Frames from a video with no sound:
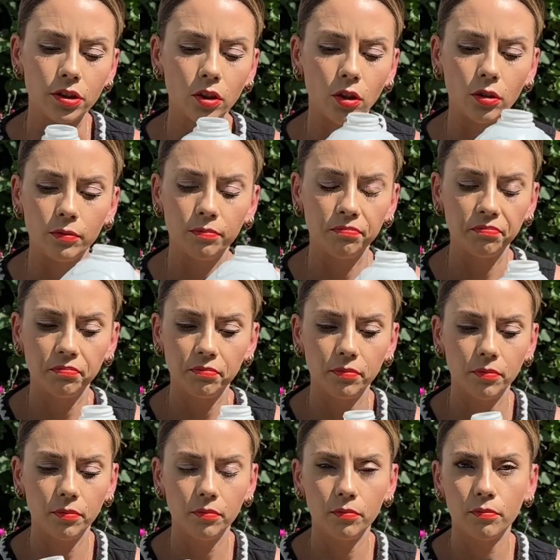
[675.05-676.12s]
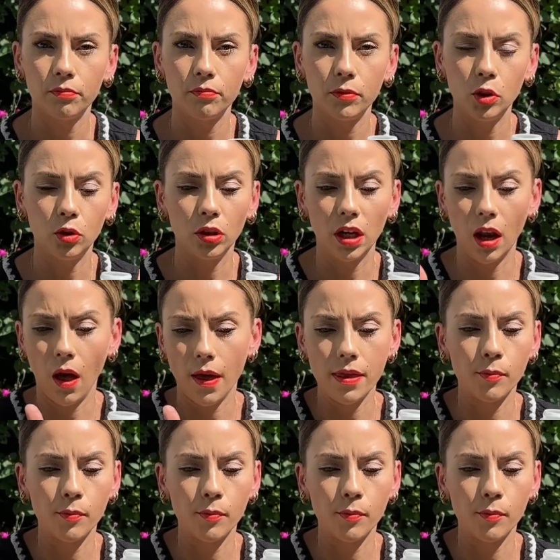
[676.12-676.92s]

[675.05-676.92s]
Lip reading: So you could line